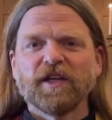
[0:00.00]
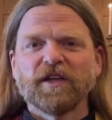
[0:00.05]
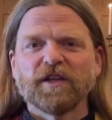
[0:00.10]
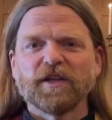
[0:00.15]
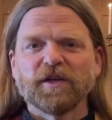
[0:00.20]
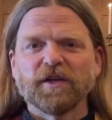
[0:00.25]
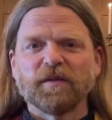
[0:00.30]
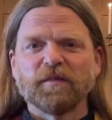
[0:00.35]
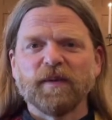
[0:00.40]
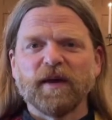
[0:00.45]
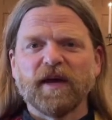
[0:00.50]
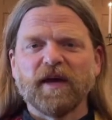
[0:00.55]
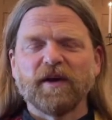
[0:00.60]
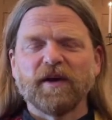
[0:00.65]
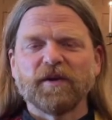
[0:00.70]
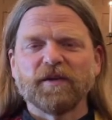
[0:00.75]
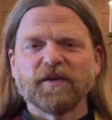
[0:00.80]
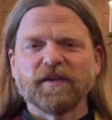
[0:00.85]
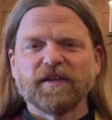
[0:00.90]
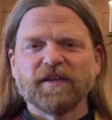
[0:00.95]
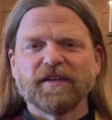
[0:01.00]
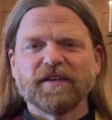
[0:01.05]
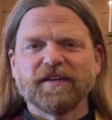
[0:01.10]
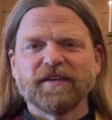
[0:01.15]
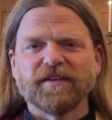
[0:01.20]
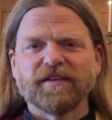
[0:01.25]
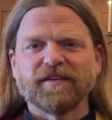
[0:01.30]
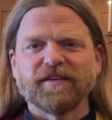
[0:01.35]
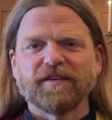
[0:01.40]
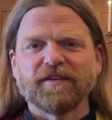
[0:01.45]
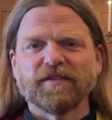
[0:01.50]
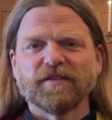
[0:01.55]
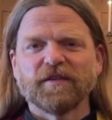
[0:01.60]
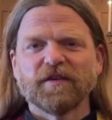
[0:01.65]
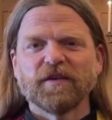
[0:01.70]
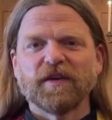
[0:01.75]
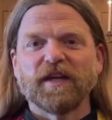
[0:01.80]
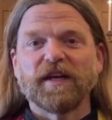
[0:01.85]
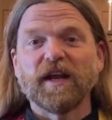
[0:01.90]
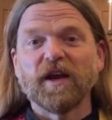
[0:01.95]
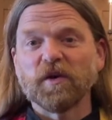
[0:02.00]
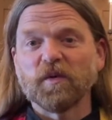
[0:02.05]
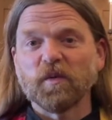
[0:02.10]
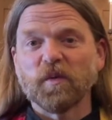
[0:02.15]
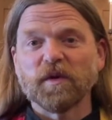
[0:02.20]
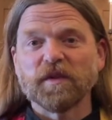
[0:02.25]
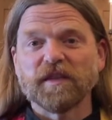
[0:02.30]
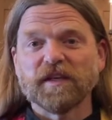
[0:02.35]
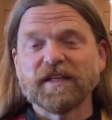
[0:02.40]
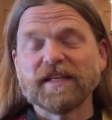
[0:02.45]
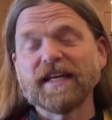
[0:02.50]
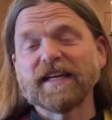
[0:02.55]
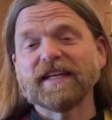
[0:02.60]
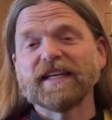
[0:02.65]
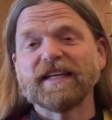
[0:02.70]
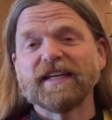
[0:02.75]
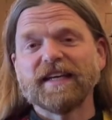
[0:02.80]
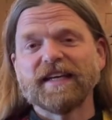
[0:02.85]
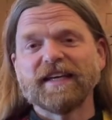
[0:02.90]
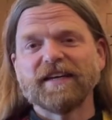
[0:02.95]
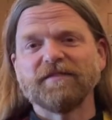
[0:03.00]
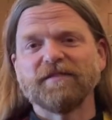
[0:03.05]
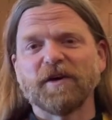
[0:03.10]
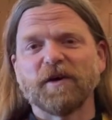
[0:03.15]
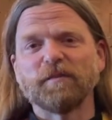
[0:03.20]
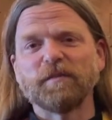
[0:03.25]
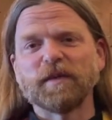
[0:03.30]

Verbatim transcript: learn about the inherent worth and dignity of all